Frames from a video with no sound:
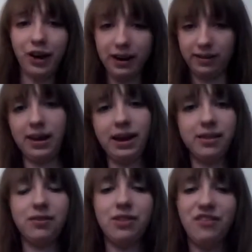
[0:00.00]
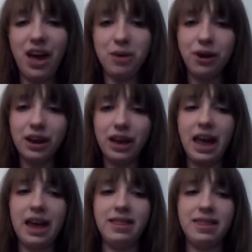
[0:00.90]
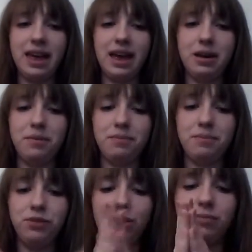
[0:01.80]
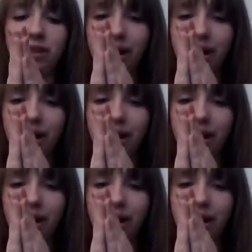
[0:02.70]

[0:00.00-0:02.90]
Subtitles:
the right sides of the fabric and then put them